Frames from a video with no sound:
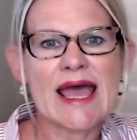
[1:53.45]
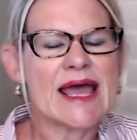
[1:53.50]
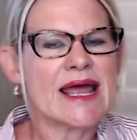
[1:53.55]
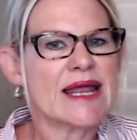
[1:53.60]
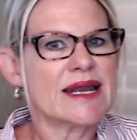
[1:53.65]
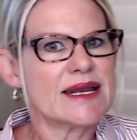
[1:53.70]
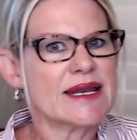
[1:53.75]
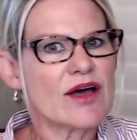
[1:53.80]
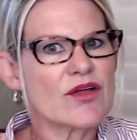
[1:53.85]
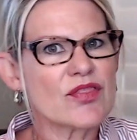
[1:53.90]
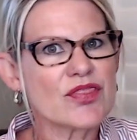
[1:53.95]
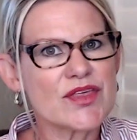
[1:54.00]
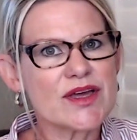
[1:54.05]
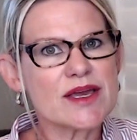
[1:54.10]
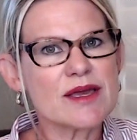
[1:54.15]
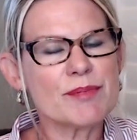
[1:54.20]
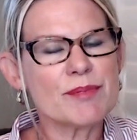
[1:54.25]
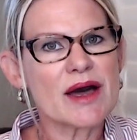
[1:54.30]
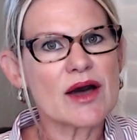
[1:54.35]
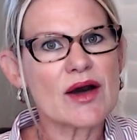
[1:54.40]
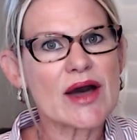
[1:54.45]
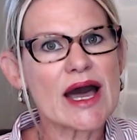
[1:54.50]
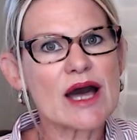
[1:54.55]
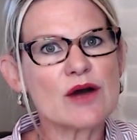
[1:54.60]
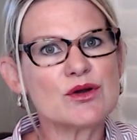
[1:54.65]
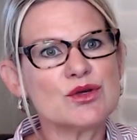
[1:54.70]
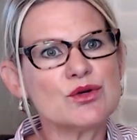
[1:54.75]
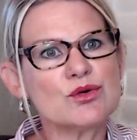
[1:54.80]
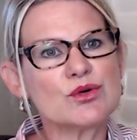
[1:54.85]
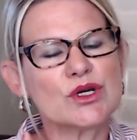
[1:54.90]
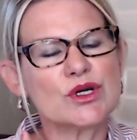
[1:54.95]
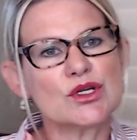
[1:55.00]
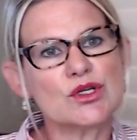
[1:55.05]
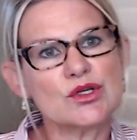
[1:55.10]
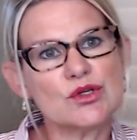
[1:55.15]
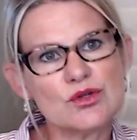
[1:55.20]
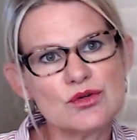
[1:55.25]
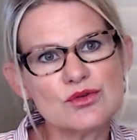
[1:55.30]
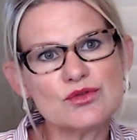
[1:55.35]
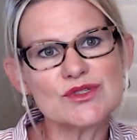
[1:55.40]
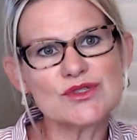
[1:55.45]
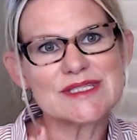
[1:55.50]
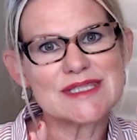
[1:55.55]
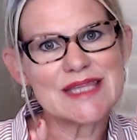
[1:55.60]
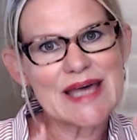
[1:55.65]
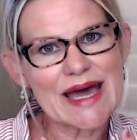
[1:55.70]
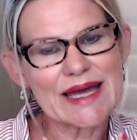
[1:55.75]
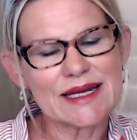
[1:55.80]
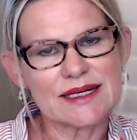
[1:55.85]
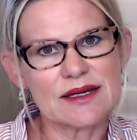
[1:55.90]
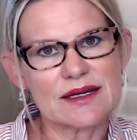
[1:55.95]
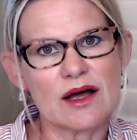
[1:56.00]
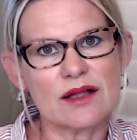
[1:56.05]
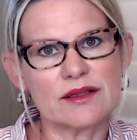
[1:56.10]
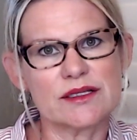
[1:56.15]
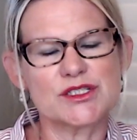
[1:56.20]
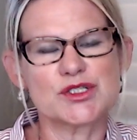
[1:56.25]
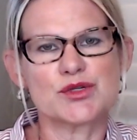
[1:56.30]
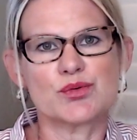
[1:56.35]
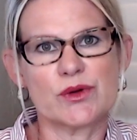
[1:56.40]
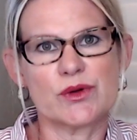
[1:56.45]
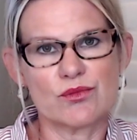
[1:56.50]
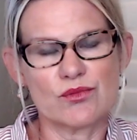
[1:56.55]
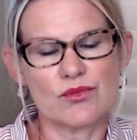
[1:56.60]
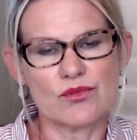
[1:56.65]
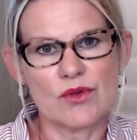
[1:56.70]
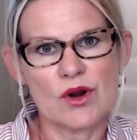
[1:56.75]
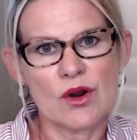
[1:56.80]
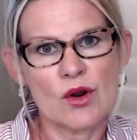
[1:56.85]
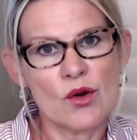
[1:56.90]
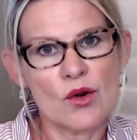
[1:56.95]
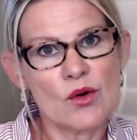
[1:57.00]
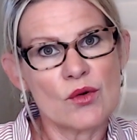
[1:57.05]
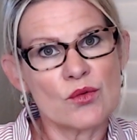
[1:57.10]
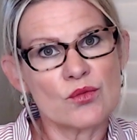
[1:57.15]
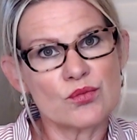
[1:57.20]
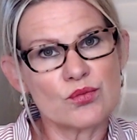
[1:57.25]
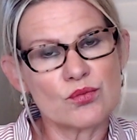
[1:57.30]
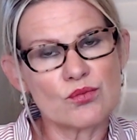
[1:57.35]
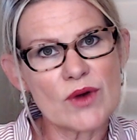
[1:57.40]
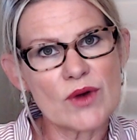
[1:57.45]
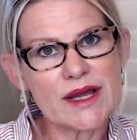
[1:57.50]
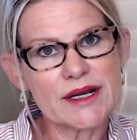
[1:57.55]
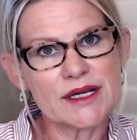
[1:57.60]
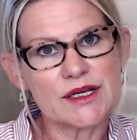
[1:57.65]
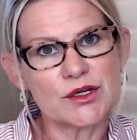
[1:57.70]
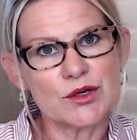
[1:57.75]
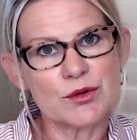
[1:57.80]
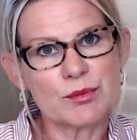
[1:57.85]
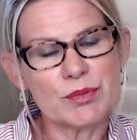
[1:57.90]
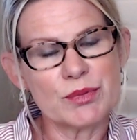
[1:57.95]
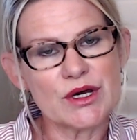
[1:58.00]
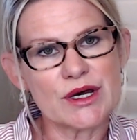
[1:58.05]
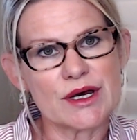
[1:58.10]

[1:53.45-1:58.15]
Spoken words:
Now think about how you can use that knowledge when writing your book.